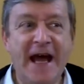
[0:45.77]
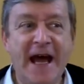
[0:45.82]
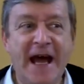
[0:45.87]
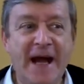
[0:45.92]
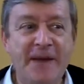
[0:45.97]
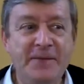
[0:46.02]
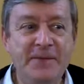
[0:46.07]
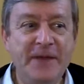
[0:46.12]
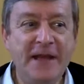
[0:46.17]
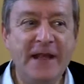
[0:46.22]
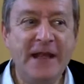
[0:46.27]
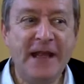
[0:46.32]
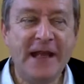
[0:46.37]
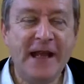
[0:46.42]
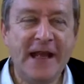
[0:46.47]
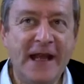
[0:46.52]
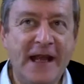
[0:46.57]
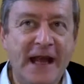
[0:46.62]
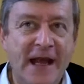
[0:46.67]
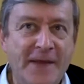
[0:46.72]
And
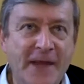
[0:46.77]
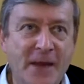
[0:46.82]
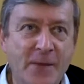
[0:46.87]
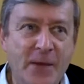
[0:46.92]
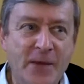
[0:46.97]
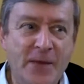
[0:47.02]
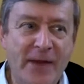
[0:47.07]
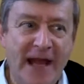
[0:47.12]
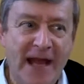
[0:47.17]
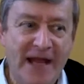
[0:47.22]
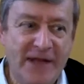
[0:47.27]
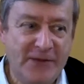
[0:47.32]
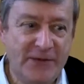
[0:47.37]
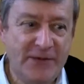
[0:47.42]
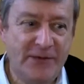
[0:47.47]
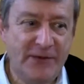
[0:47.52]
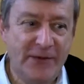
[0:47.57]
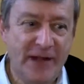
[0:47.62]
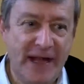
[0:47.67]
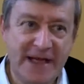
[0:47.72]
then we began
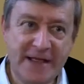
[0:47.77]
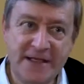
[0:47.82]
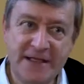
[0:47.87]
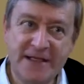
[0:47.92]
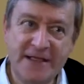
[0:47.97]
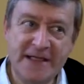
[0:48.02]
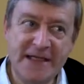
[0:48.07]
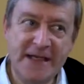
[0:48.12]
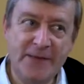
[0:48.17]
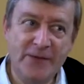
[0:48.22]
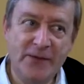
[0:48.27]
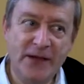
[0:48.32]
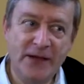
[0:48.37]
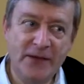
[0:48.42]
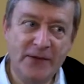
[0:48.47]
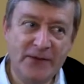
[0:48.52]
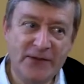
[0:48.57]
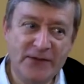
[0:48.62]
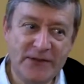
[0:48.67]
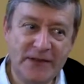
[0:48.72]
to reflect as a team, well,
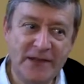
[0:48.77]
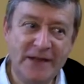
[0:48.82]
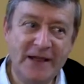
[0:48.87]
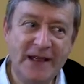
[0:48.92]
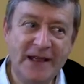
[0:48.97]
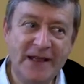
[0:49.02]
of course,